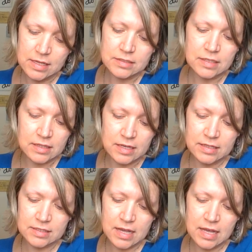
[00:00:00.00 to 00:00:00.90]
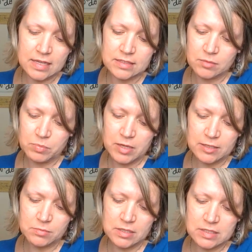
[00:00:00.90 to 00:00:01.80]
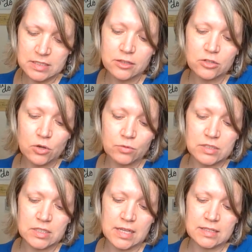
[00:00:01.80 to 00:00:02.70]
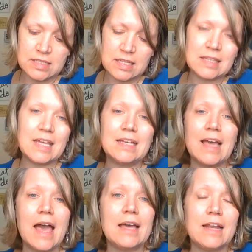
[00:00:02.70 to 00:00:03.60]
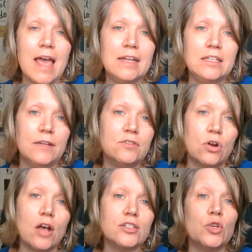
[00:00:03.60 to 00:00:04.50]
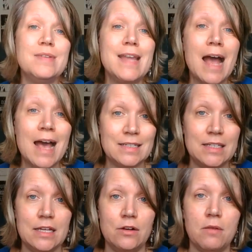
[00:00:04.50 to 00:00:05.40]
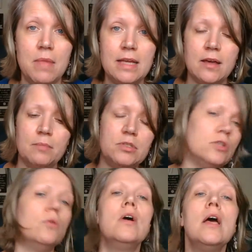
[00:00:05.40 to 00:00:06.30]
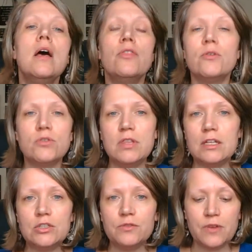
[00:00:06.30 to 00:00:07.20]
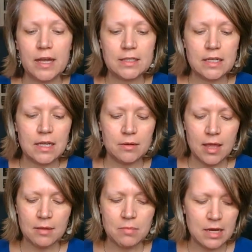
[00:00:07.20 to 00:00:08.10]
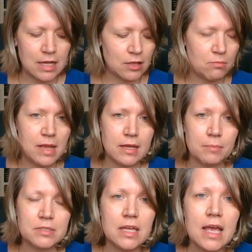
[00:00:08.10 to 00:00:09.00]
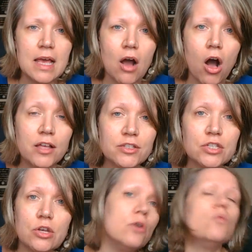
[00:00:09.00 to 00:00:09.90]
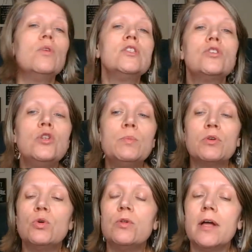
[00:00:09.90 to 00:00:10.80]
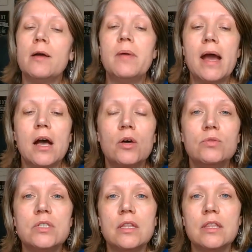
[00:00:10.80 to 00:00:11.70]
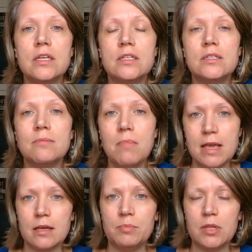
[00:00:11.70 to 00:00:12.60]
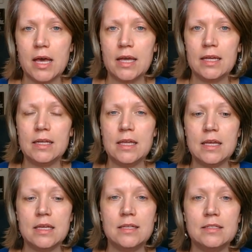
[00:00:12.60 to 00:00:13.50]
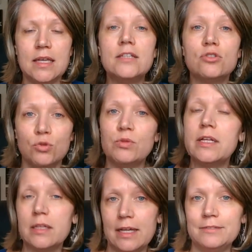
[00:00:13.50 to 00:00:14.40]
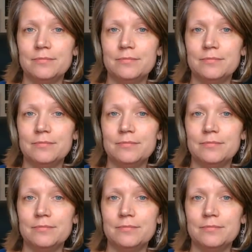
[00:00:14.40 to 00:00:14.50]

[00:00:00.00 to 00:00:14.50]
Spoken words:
Synthetic dyes and pigments, silicones, and synthetic additives are also not in our makeup. So those are things you'll find in many other makeups. Also, what's super cool about this makeup line is it's truly clean.